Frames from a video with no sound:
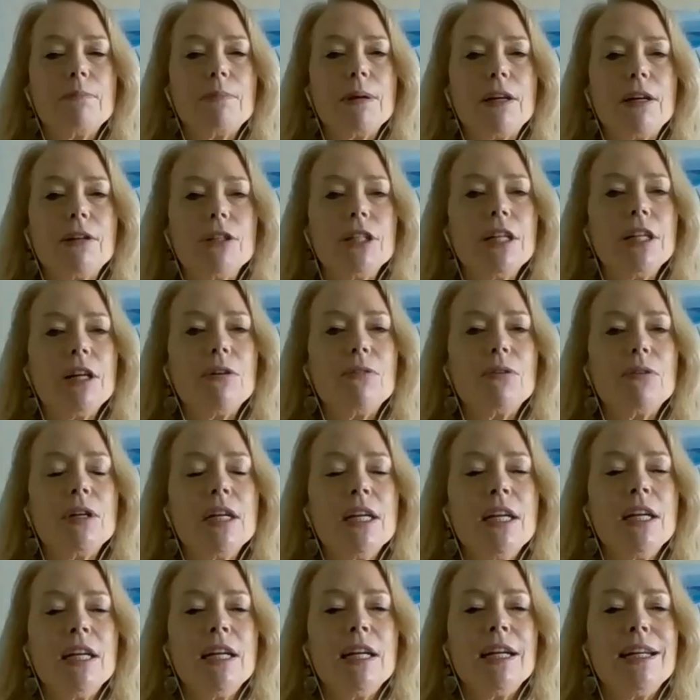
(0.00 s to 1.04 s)
about you know
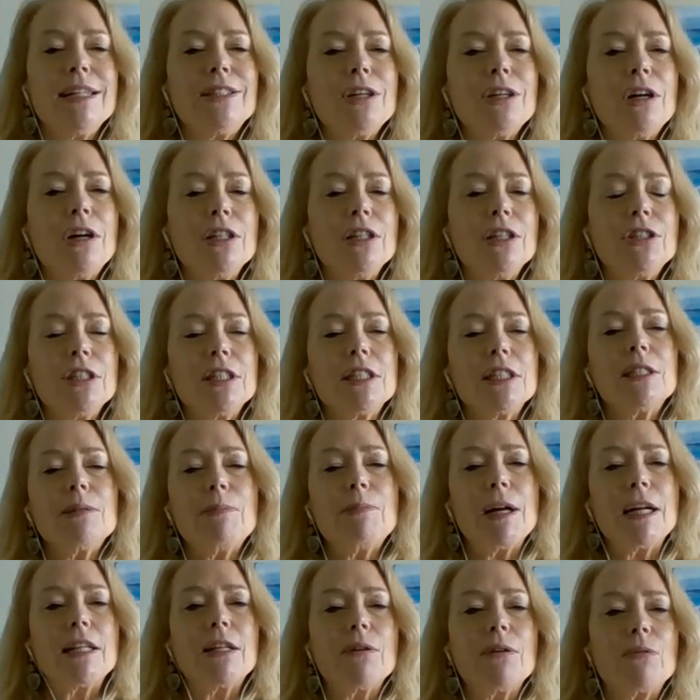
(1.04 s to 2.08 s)
it's hard to
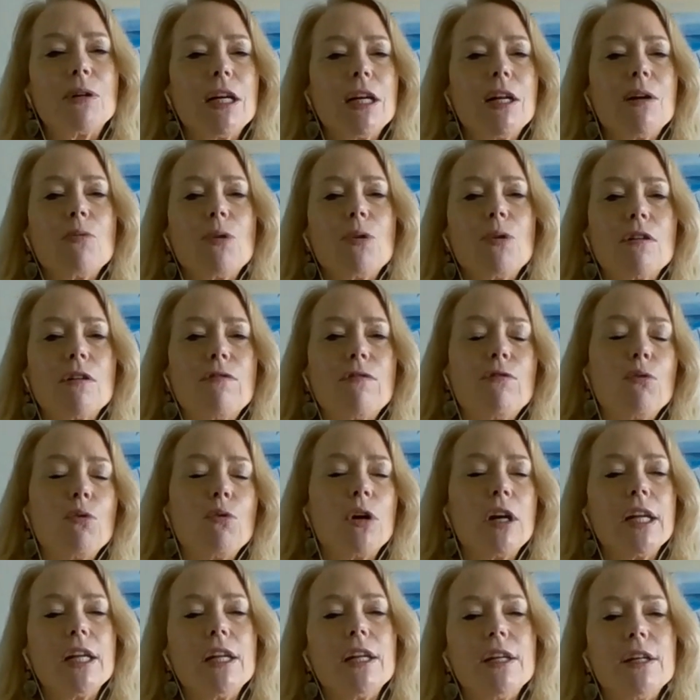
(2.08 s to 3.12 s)
expect that we're going to work
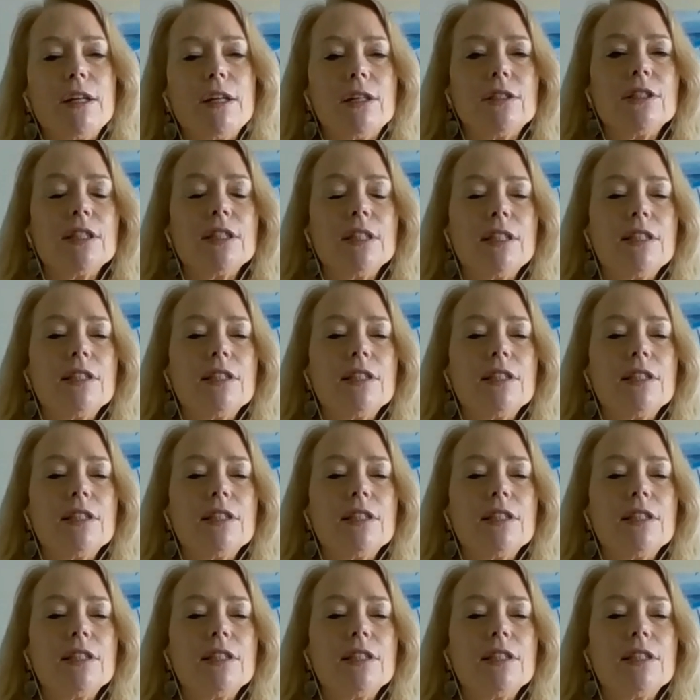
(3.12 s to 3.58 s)
40 years and